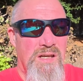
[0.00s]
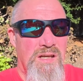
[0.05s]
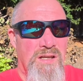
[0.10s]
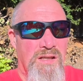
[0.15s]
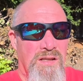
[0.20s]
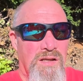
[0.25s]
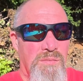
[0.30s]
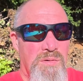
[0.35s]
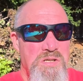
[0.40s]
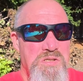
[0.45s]

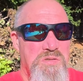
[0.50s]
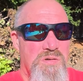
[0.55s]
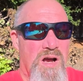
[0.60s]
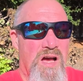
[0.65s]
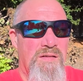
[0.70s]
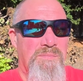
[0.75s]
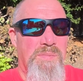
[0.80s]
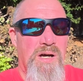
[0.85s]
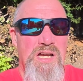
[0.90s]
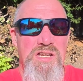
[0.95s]
There were
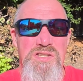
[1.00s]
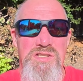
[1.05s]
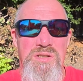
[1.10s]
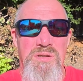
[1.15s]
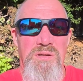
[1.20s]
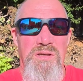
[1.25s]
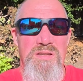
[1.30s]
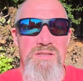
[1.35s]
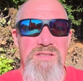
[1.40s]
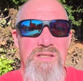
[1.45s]
drive-by
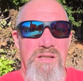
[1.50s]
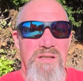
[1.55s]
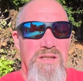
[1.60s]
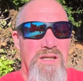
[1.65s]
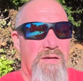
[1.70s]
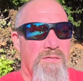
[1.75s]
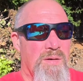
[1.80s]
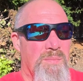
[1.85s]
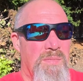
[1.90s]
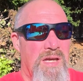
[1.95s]
shootings that
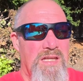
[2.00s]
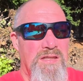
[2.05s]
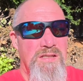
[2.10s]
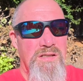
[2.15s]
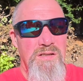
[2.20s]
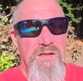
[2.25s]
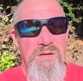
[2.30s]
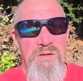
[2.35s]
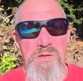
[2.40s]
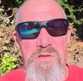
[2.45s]
never made the
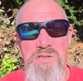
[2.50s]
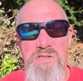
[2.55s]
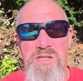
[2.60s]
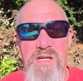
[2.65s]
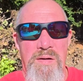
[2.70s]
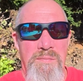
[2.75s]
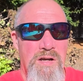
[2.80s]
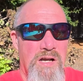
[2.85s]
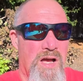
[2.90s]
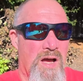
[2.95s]
news,
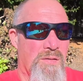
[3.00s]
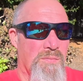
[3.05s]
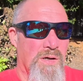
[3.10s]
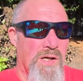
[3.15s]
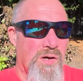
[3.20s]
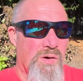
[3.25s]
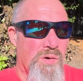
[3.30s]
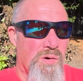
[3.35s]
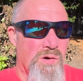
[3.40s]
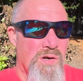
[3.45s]
never got
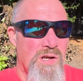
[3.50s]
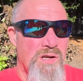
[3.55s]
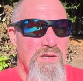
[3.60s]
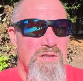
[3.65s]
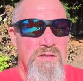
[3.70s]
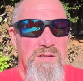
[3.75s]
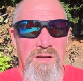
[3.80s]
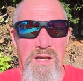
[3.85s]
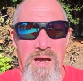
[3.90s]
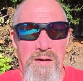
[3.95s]
recorded,
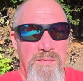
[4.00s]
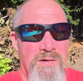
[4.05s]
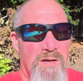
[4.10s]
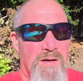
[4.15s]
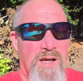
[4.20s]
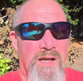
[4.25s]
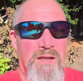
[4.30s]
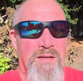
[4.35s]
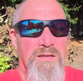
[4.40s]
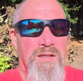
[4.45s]
never
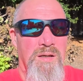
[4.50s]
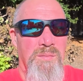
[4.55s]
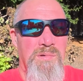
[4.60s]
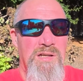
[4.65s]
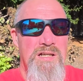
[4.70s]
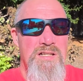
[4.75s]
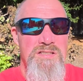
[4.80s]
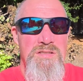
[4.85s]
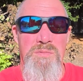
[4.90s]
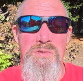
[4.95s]
anything,
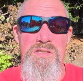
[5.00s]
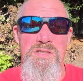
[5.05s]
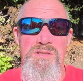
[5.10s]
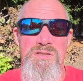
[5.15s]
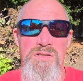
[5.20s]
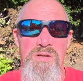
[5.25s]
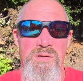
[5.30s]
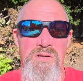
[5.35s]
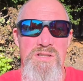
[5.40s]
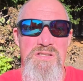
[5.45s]
because it was a
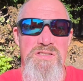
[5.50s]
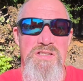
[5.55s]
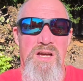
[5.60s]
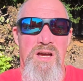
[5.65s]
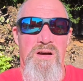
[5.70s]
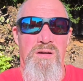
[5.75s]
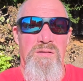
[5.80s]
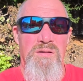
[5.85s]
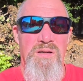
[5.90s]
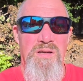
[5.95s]
tourist
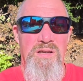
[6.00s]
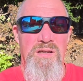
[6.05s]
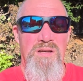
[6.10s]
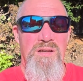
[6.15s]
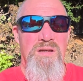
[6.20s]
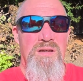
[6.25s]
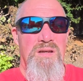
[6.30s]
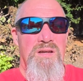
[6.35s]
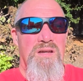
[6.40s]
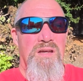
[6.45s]
town.
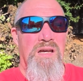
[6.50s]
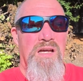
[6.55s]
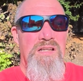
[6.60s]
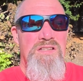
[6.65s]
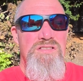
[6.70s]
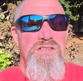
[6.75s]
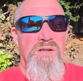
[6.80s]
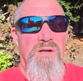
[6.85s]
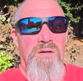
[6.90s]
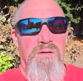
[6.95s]
And
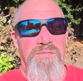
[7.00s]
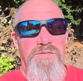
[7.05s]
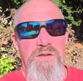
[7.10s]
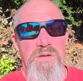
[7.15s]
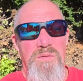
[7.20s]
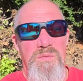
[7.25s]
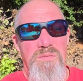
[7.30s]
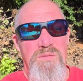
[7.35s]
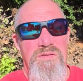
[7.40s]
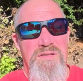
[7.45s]
so if
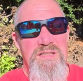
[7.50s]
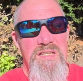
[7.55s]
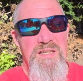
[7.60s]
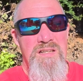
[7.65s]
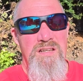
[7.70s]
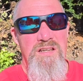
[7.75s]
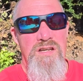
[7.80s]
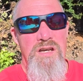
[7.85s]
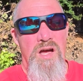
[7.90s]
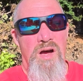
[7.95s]
you
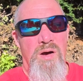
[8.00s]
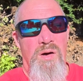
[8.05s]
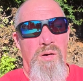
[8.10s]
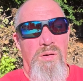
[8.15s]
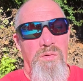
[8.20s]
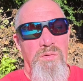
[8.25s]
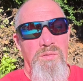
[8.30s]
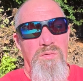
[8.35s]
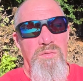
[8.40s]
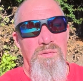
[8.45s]
didn't
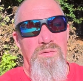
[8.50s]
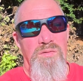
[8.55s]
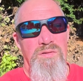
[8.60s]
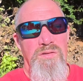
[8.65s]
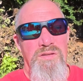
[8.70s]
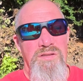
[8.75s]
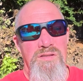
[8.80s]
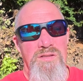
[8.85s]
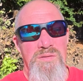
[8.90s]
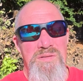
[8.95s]
know,
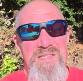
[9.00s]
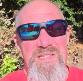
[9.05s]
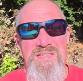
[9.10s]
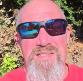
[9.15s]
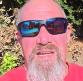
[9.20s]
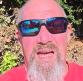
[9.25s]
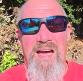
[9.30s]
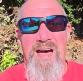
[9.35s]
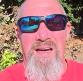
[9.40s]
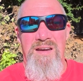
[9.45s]
to
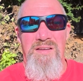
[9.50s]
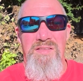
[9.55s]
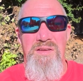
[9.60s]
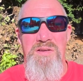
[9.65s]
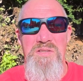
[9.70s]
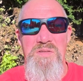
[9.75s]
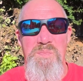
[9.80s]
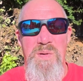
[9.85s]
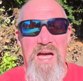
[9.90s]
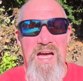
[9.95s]
stay out of
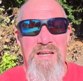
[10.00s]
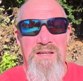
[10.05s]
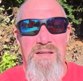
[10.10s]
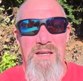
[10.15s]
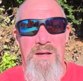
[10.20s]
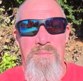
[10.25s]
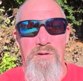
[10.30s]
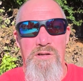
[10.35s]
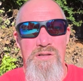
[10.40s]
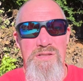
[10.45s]
those bad
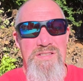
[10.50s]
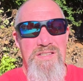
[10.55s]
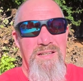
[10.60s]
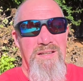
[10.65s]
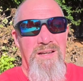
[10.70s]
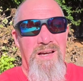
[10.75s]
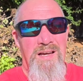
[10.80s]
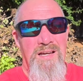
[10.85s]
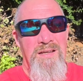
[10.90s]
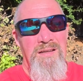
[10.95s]
neighborhoods at
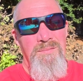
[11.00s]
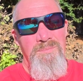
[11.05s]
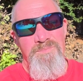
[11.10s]
night,